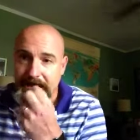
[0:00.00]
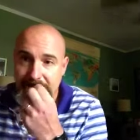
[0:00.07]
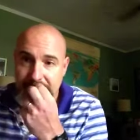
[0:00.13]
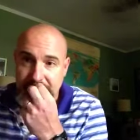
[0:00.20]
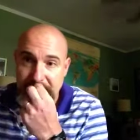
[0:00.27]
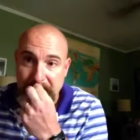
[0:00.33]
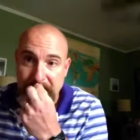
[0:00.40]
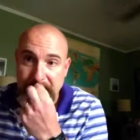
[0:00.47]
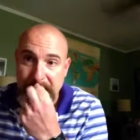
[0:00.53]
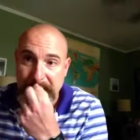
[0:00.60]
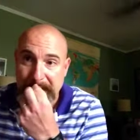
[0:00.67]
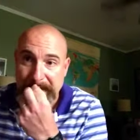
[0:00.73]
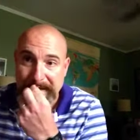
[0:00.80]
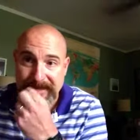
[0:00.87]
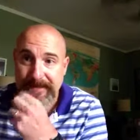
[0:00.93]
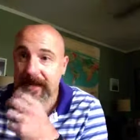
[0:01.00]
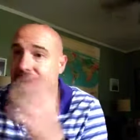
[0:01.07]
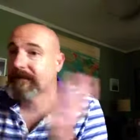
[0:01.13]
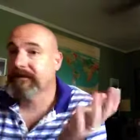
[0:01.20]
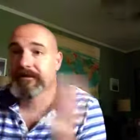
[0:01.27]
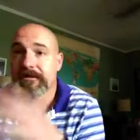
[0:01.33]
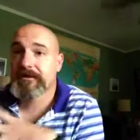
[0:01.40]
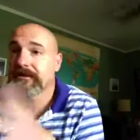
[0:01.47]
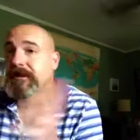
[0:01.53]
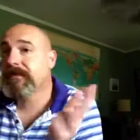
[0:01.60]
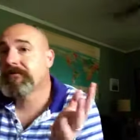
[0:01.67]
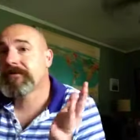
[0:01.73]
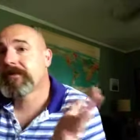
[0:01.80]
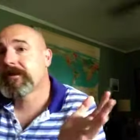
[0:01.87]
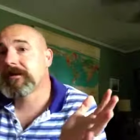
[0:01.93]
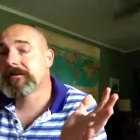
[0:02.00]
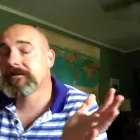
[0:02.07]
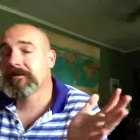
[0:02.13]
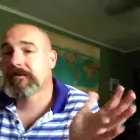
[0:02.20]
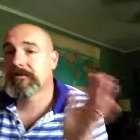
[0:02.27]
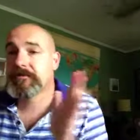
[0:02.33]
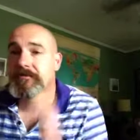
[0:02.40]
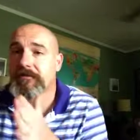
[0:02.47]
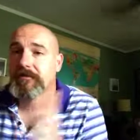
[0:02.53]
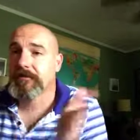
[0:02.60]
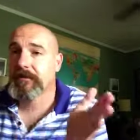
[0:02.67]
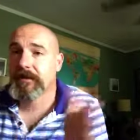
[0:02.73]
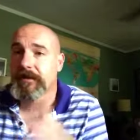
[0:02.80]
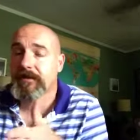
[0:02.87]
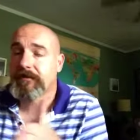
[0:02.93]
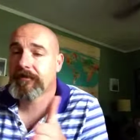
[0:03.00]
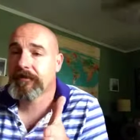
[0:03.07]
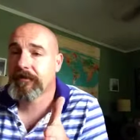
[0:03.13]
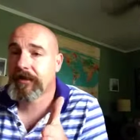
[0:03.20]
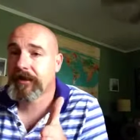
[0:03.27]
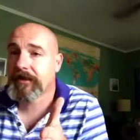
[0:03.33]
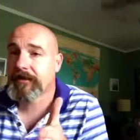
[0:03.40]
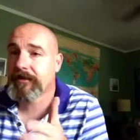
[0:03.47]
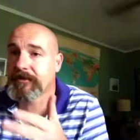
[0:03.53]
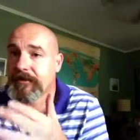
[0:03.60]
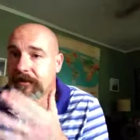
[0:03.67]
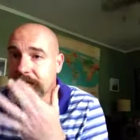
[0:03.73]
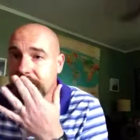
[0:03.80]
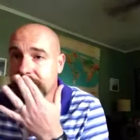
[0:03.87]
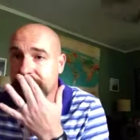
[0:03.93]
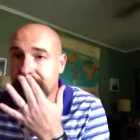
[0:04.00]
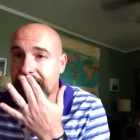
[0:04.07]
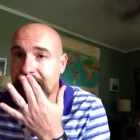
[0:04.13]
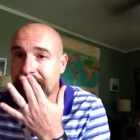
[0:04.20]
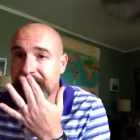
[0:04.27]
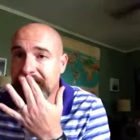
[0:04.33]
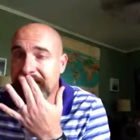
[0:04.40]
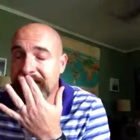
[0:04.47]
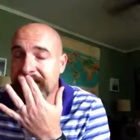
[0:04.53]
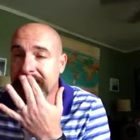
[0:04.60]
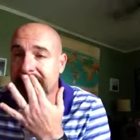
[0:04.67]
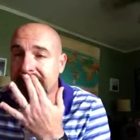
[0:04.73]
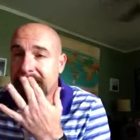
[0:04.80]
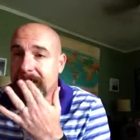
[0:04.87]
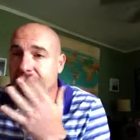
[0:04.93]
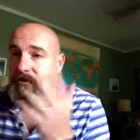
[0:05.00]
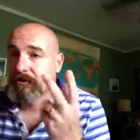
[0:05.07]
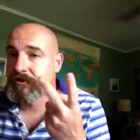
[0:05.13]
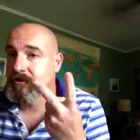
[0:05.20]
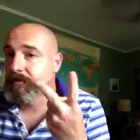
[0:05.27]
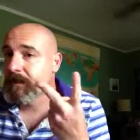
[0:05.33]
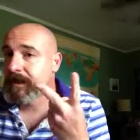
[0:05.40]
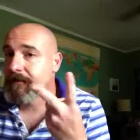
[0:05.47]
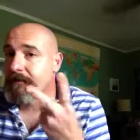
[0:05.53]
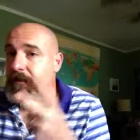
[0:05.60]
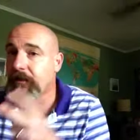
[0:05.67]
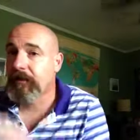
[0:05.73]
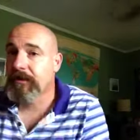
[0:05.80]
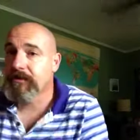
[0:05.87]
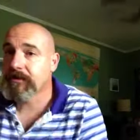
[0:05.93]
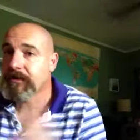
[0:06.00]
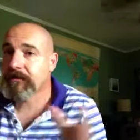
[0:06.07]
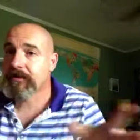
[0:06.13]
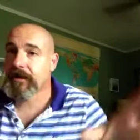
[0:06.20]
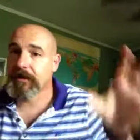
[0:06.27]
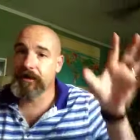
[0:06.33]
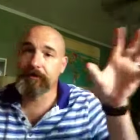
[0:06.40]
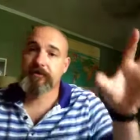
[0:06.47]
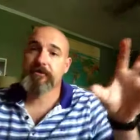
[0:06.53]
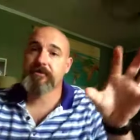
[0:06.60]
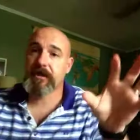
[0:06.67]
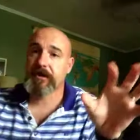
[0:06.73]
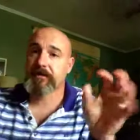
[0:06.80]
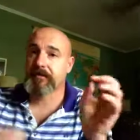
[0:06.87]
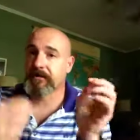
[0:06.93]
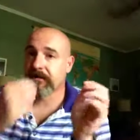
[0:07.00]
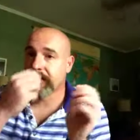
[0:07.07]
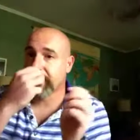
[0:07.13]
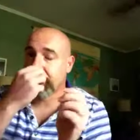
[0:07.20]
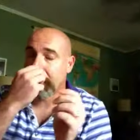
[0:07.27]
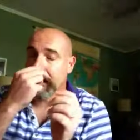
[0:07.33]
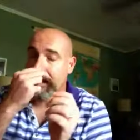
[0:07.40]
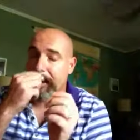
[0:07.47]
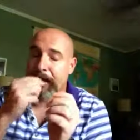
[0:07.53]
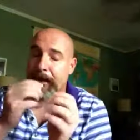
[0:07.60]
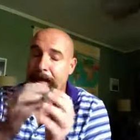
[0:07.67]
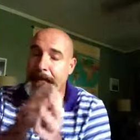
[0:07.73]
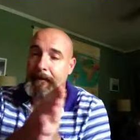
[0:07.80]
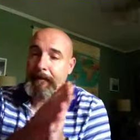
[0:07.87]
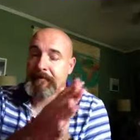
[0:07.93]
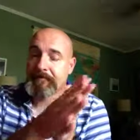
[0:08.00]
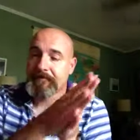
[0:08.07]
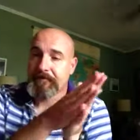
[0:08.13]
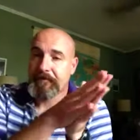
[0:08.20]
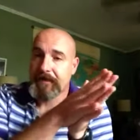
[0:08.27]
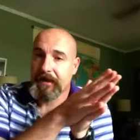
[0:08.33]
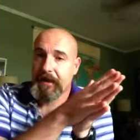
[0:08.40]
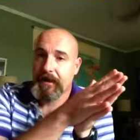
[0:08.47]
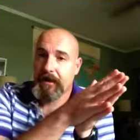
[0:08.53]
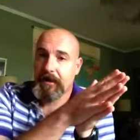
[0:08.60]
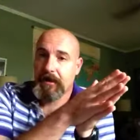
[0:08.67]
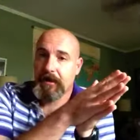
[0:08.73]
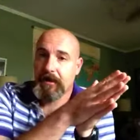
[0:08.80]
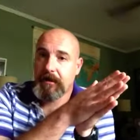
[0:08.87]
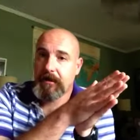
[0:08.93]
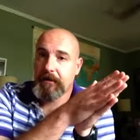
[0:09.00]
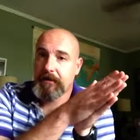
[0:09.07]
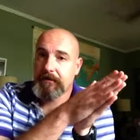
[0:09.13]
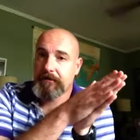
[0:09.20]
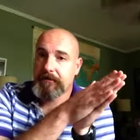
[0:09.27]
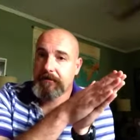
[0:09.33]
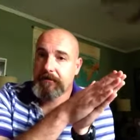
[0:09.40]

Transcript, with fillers: So exactly the same thing. So you think if you're thinking in terms of an outline, two main points. You have that introductory um, uh,